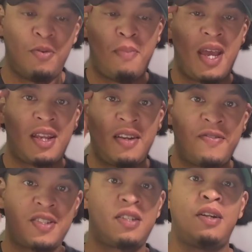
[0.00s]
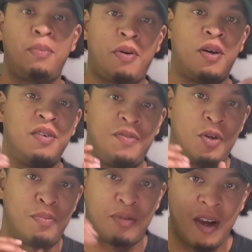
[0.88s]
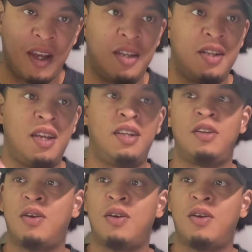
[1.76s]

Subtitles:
magnificent a part of your brain and